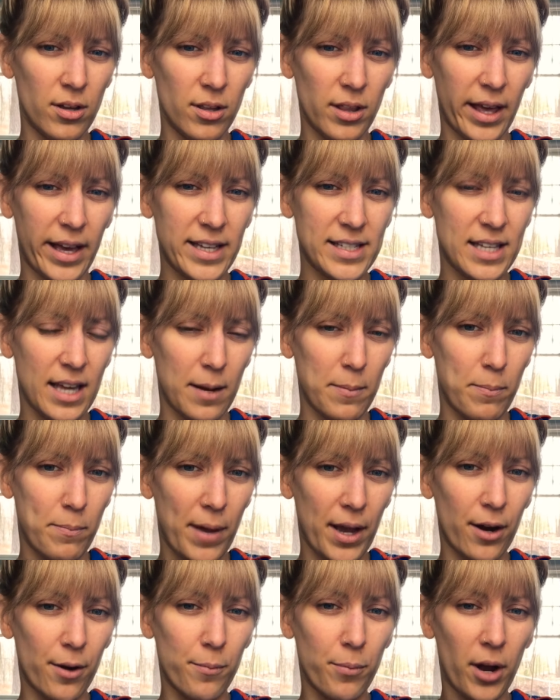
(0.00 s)
Like I said,
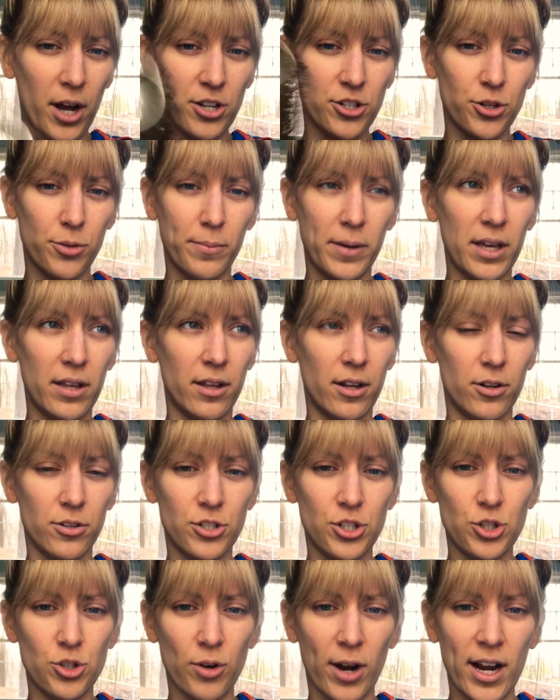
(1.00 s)
bigger brush will be a little
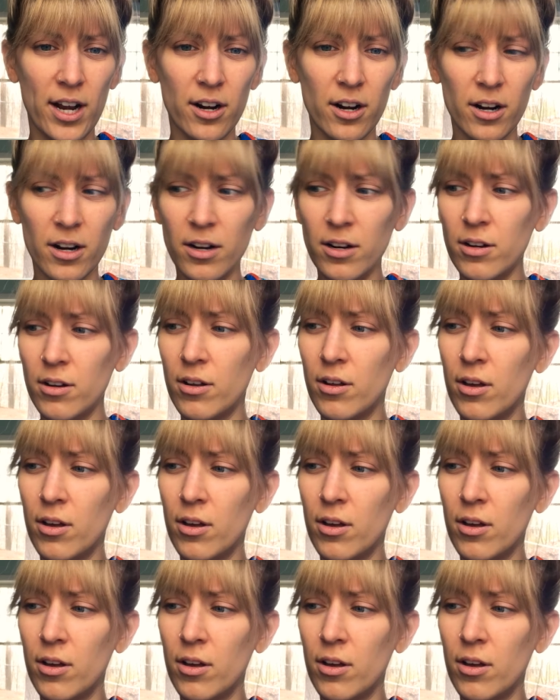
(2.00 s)
straighter.